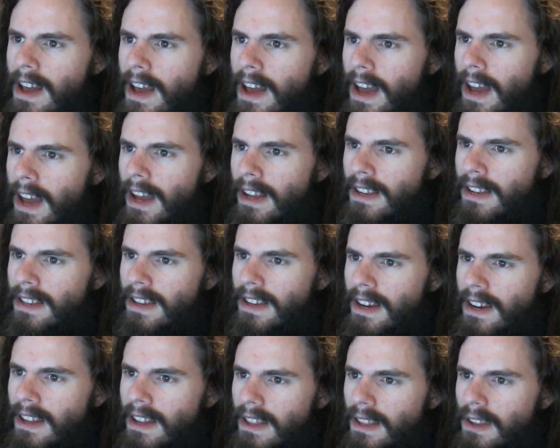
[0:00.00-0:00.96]
and
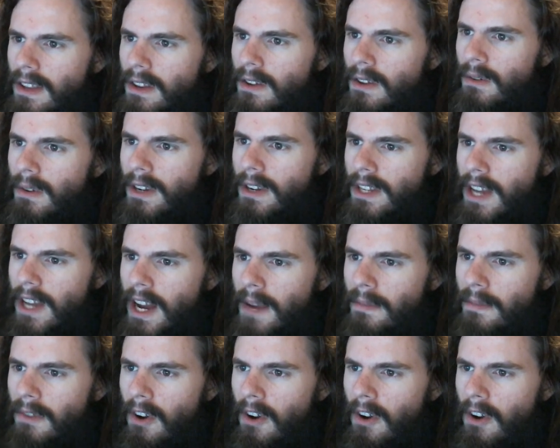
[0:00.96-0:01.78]
uh, the New York Times